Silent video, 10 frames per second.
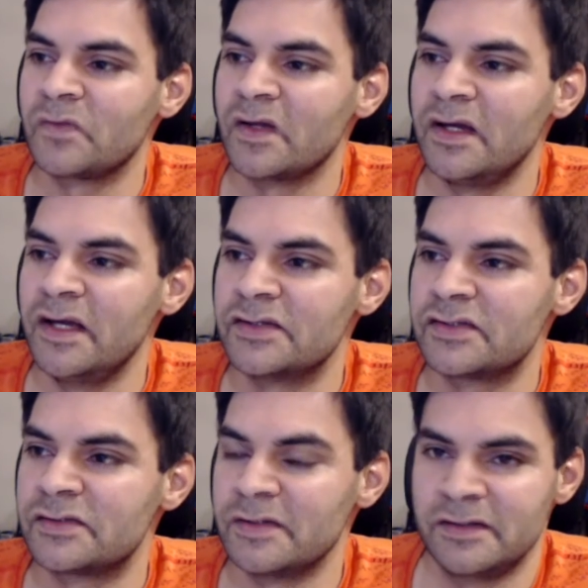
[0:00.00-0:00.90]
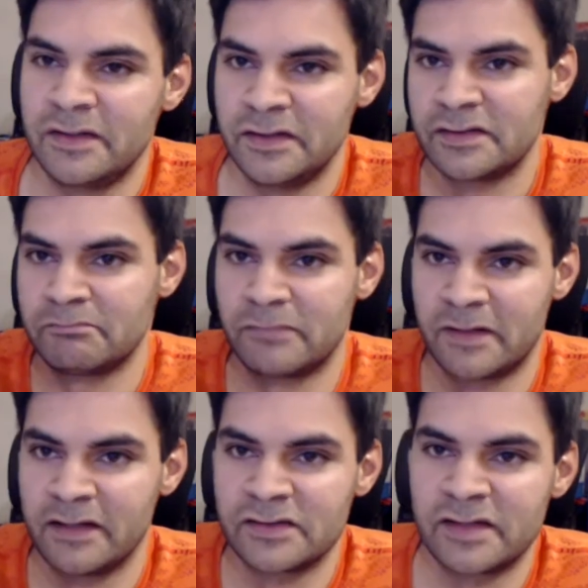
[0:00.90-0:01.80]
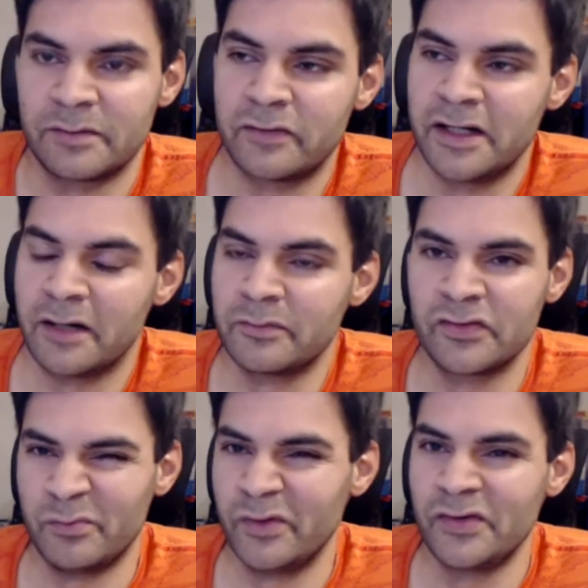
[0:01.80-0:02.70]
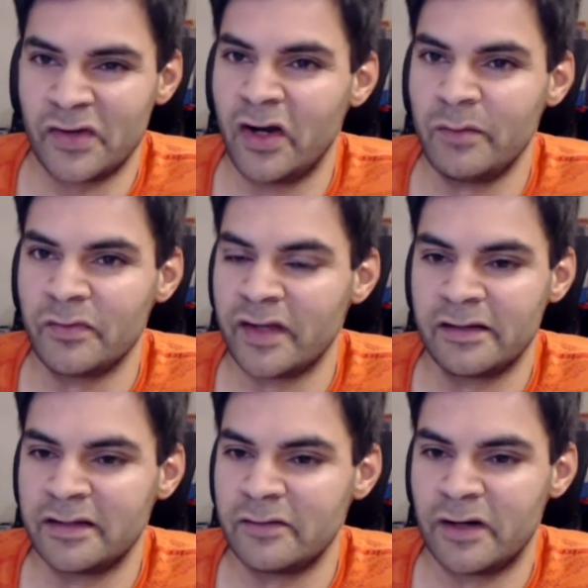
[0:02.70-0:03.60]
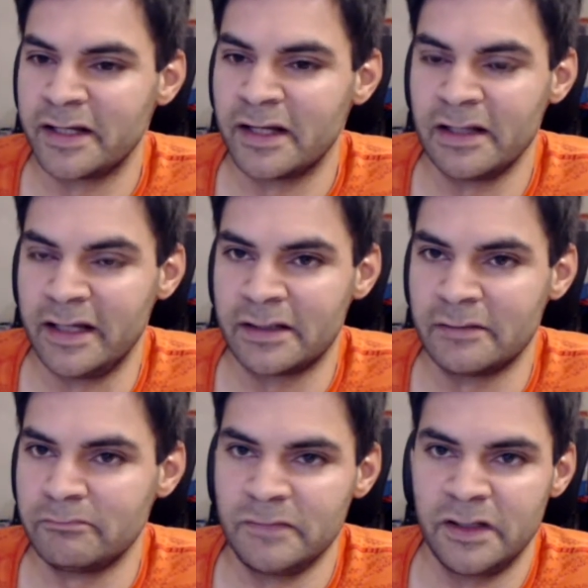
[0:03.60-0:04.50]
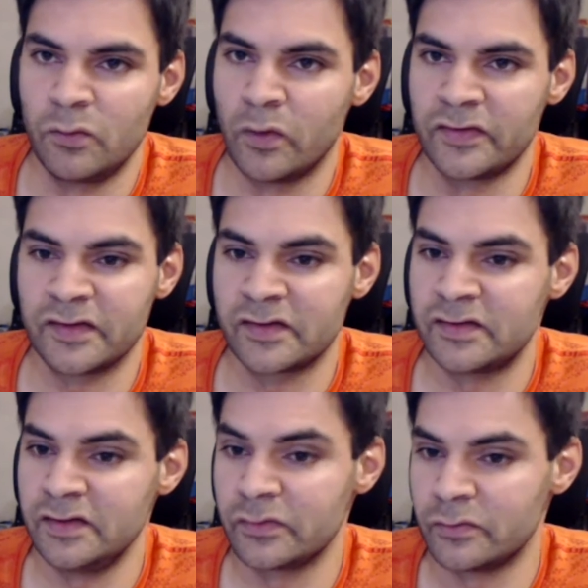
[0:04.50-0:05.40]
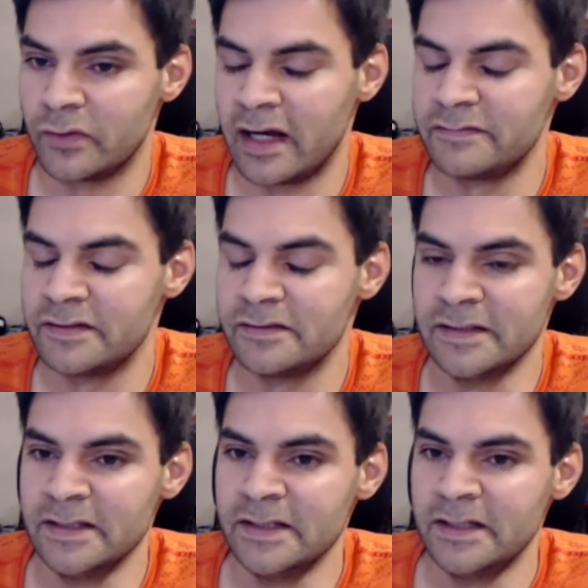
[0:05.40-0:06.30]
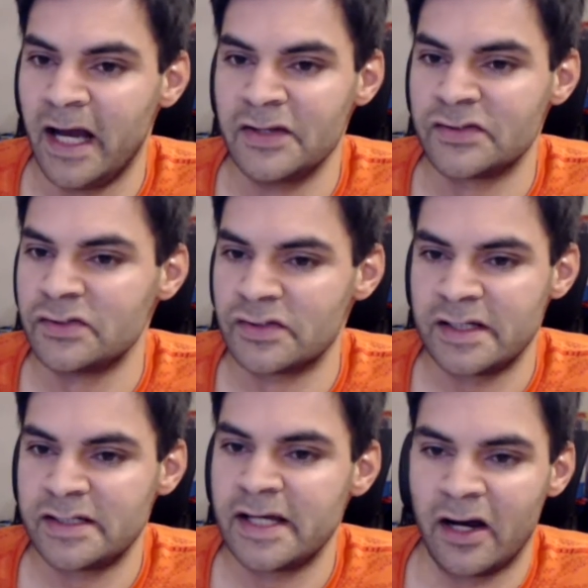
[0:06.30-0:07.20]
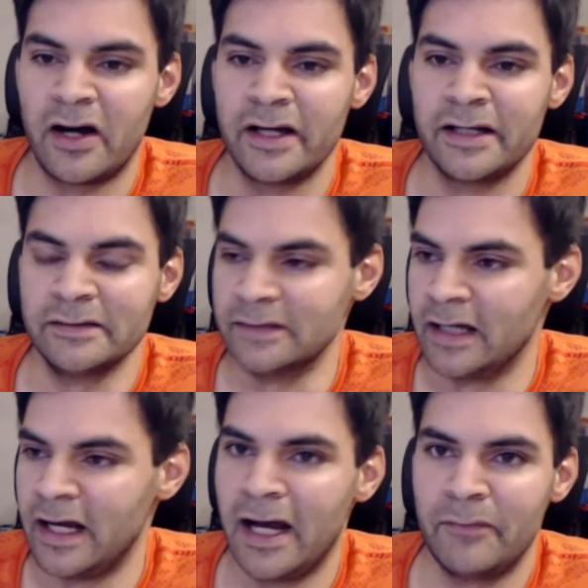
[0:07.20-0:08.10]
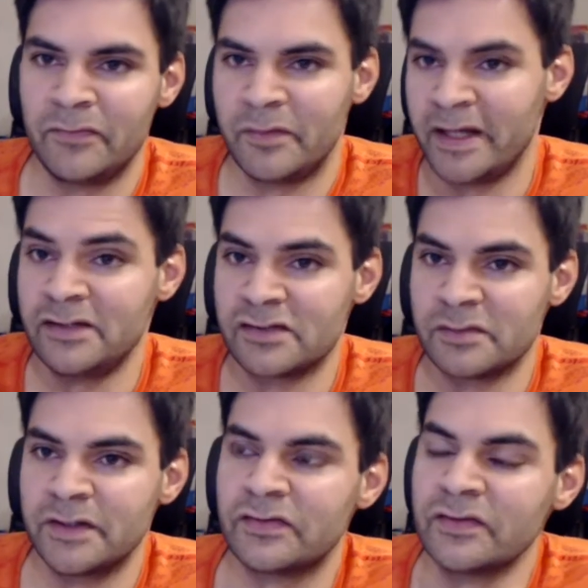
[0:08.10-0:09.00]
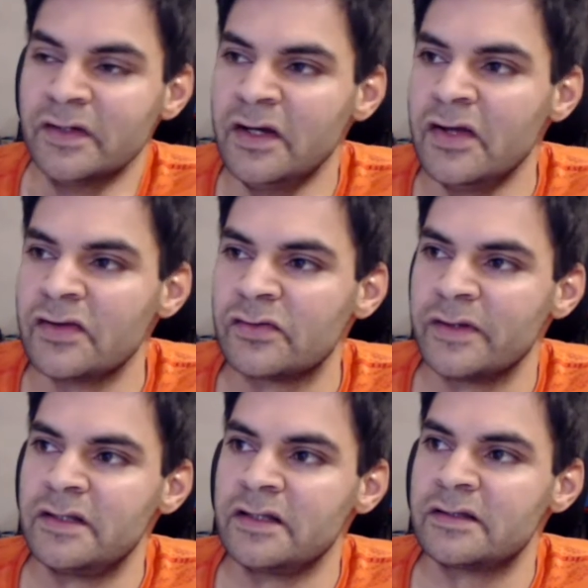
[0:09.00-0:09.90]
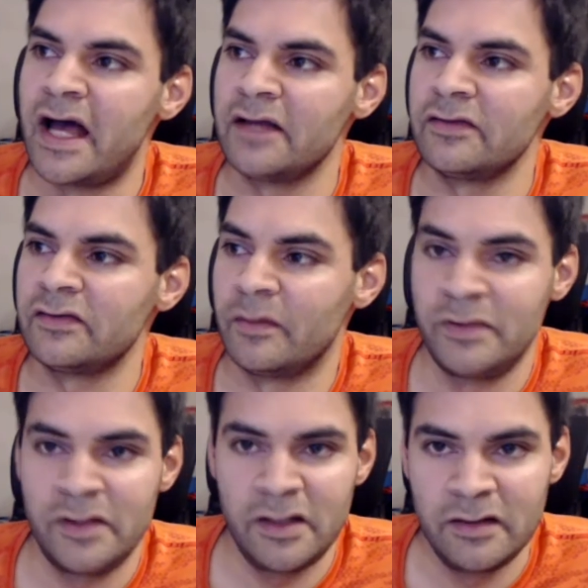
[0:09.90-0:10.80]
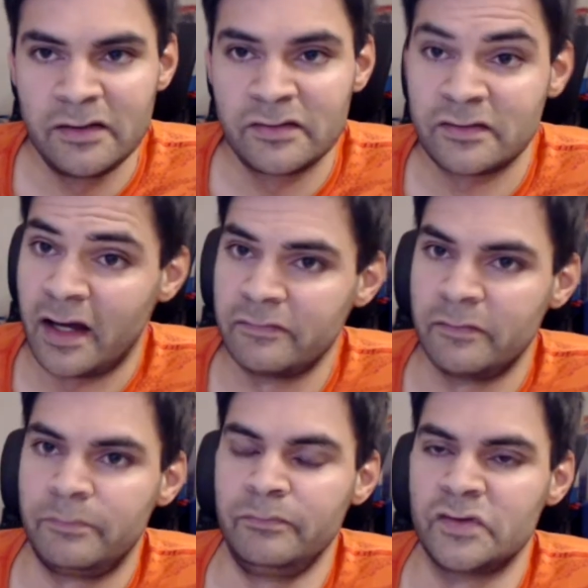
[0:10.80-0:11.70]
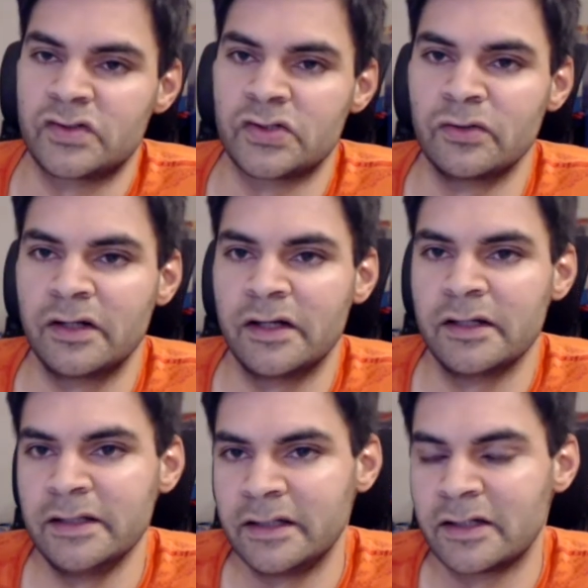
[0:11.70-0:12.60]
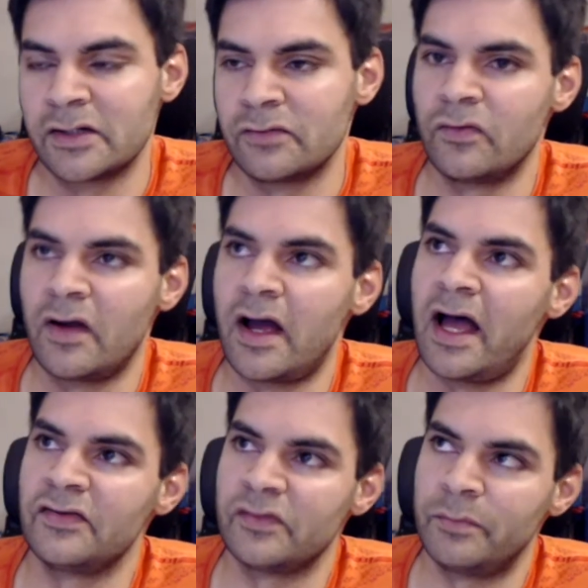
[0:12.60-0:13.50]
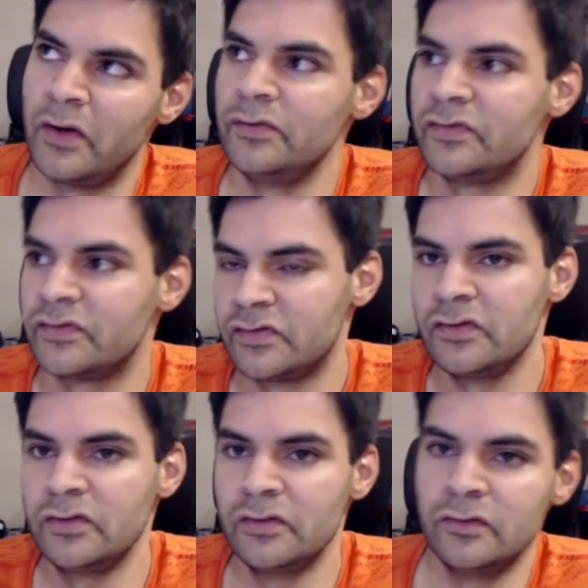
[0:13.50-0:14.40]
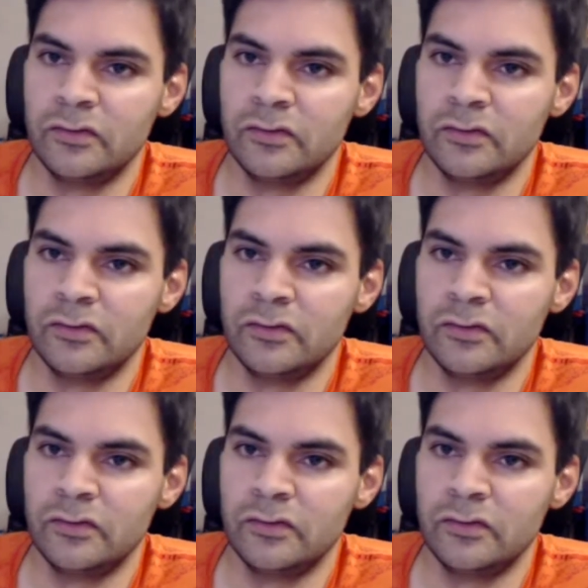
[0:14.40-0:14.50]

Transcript: is get the step rate up, because most times they're running at like 160s or what have you, and as soon as they get higher, the pain disappears. So I think that appears to have a stronger link as opposed to